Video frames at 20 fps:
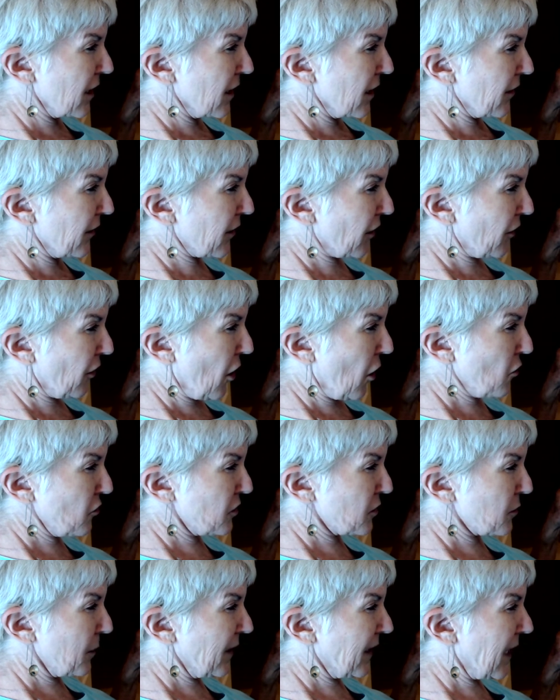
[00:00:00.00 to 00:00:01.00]
Their coats
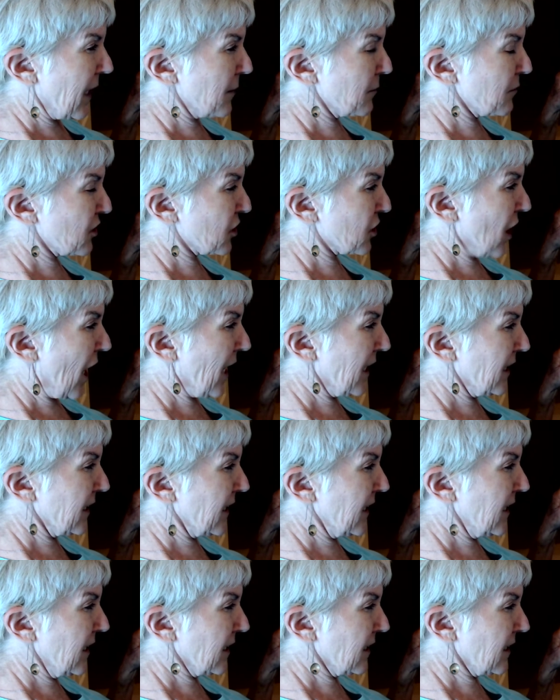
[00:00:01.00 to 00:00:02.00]
became
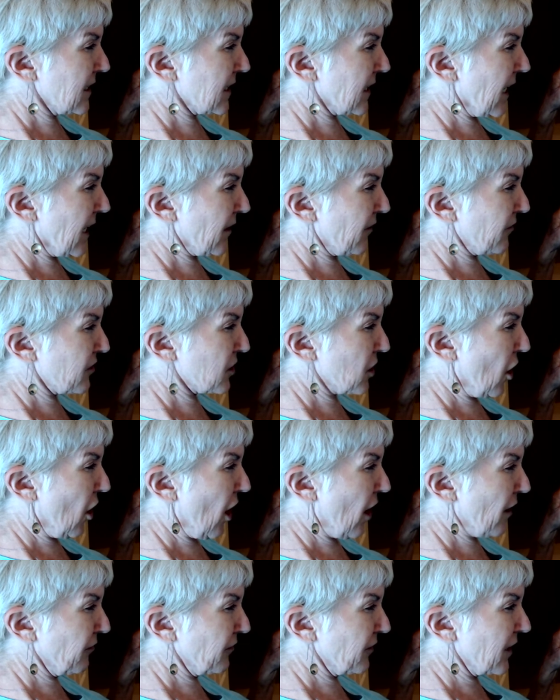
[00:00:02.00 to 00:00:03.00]
shiny instead of
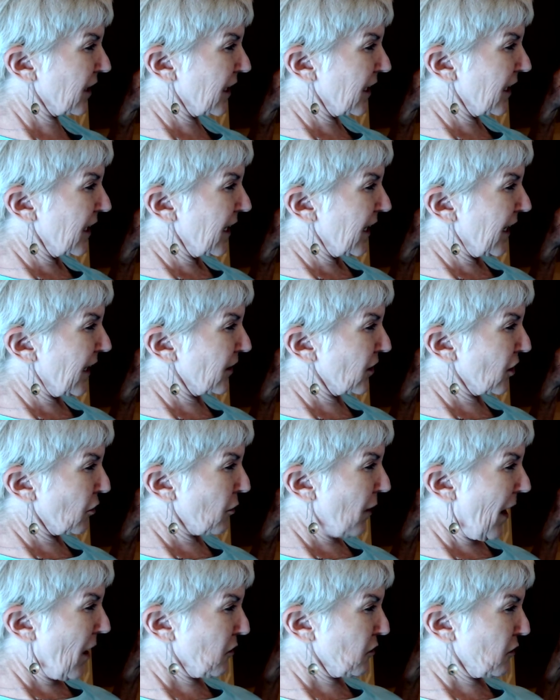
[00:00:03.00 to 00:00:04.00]
soft, and their
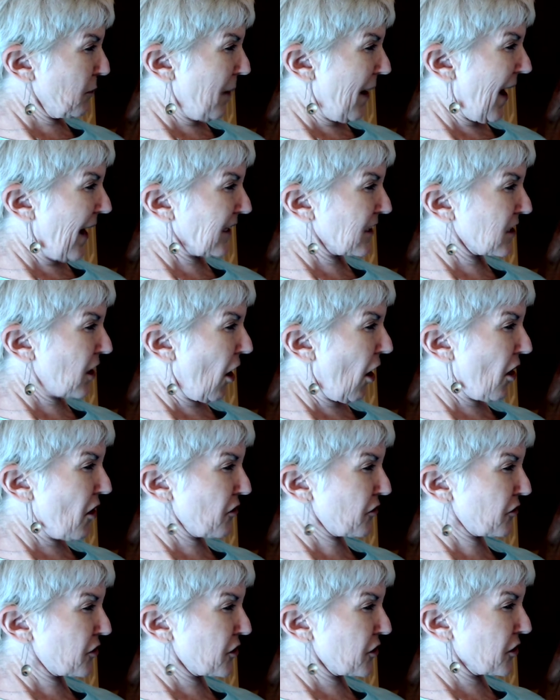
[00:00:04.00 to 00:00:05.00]
round backs
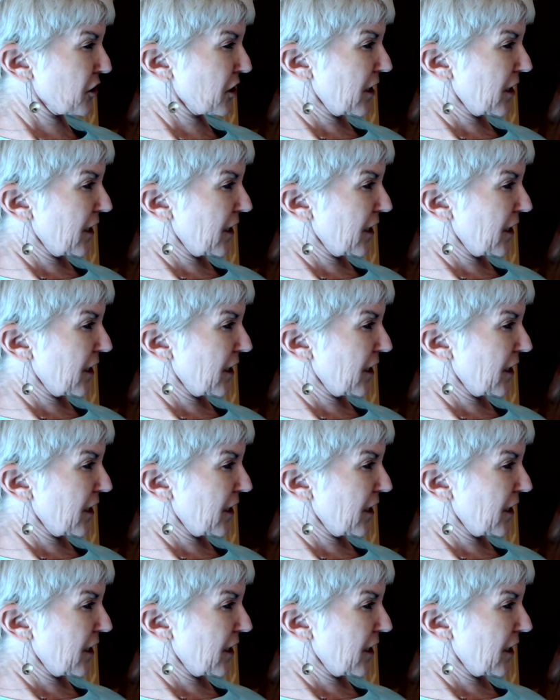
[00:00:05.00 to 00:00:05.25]
arched.